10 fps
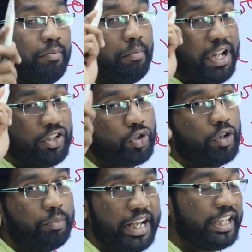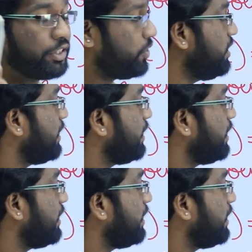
Make sure, my dear students,